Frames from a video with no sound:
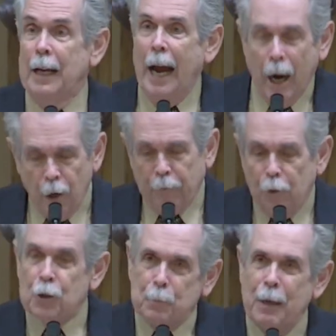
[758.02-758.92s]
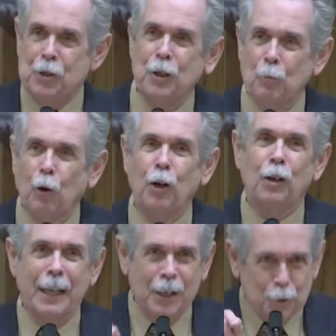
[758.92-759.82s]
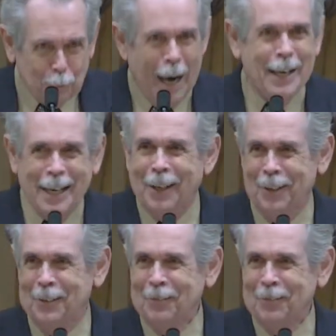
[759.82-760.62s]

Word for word: Our first mission work is right here